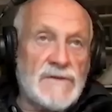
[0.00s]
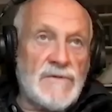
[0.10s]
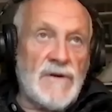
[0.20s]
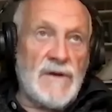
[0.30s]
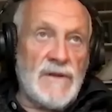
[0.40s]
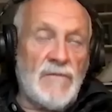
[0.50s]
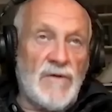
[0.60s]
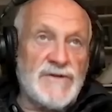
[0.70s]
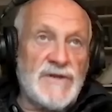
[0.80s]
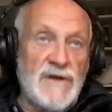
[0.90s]
right. That
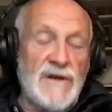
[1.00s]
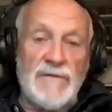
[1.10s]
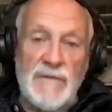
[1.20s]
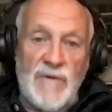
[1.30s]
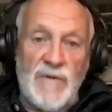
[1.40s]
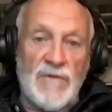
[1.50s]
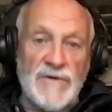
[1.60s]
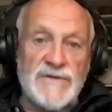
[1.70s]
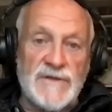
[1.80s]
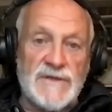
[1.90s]
was an early report,
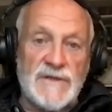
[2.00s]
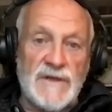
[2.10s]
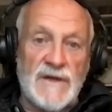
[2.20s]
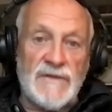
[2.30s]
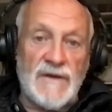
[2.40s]
wasn't it? Said that.